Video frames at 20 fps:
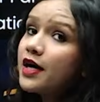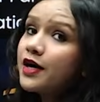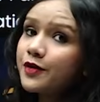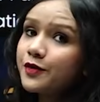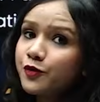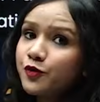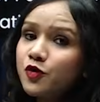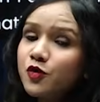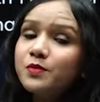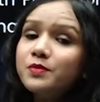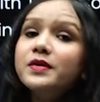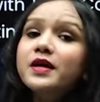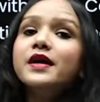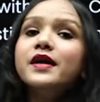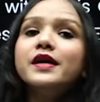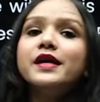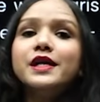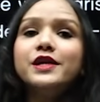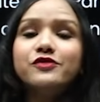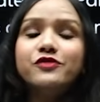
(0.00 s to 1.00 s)
room.
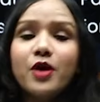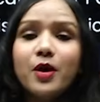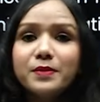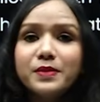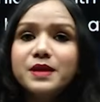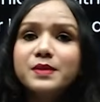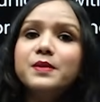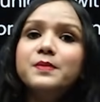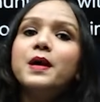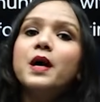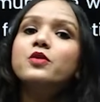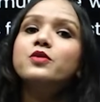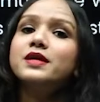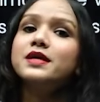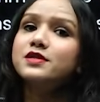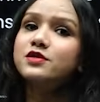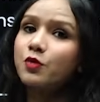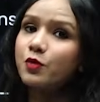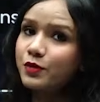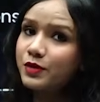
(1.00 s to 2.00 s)
He informed them about
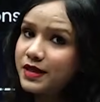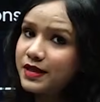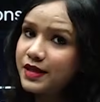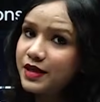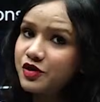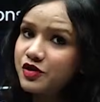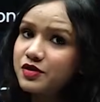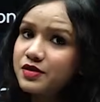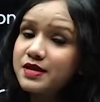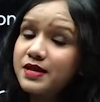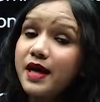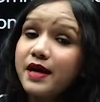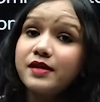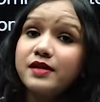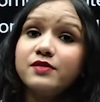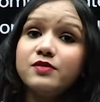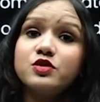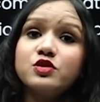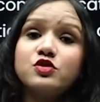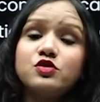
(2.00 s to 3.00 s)
his own directions and he
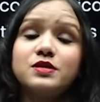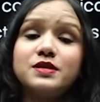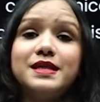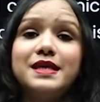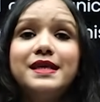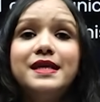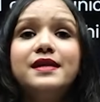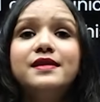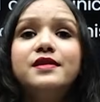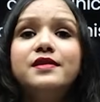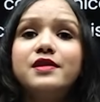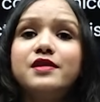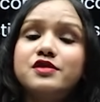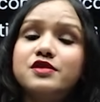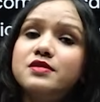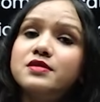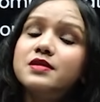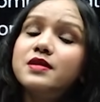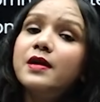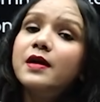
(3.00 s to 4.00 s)
was seeking
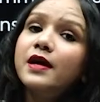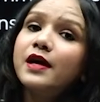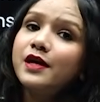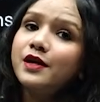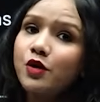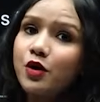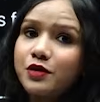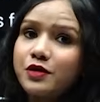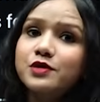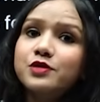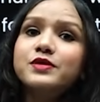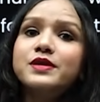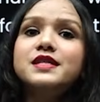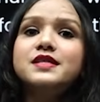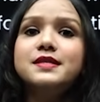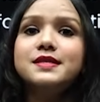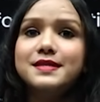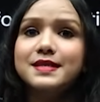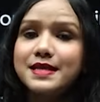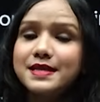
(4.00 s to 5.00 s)
directions in order to reach
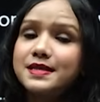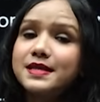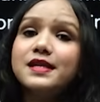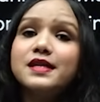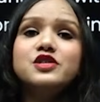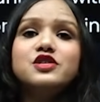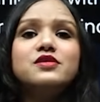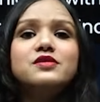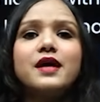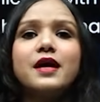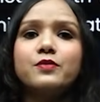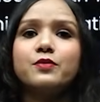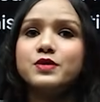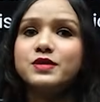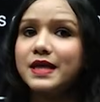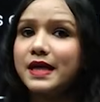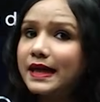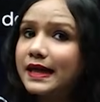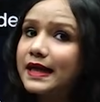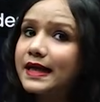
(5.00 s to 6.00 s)
his destination. That was
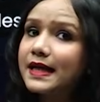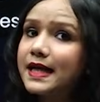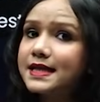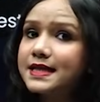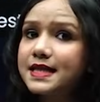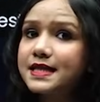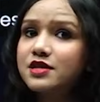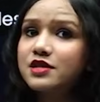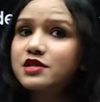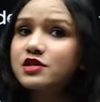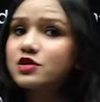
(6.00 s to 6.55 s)
England, as I just